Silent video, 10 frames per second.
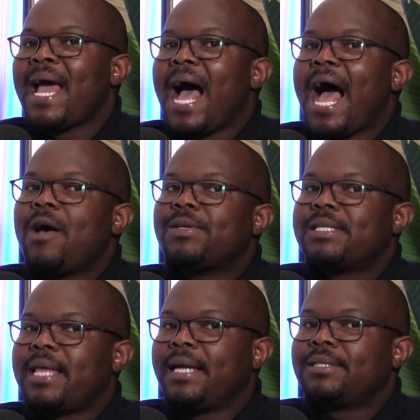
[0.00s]
How's
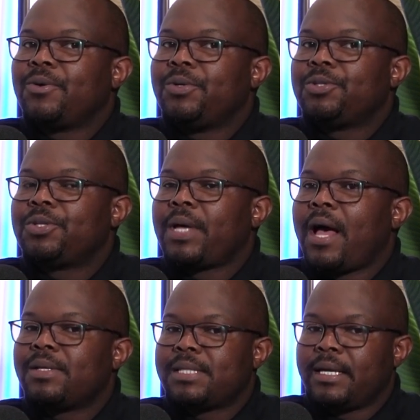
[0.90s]
that
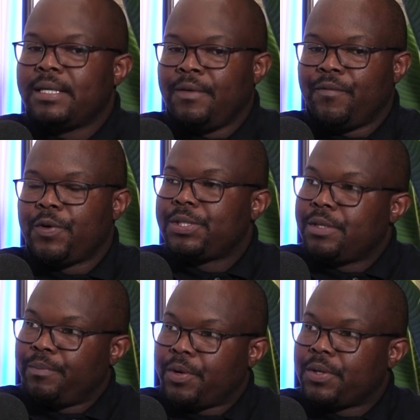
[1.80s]

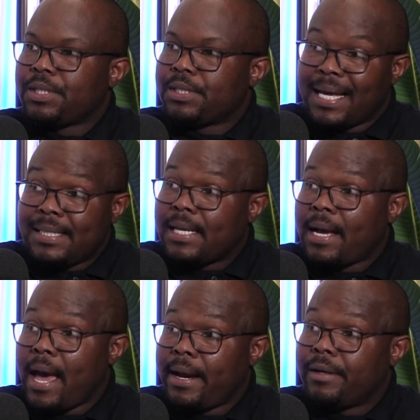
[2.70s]
invoicing process? That is the
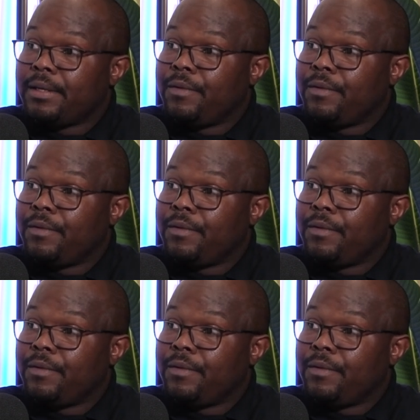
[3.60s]
current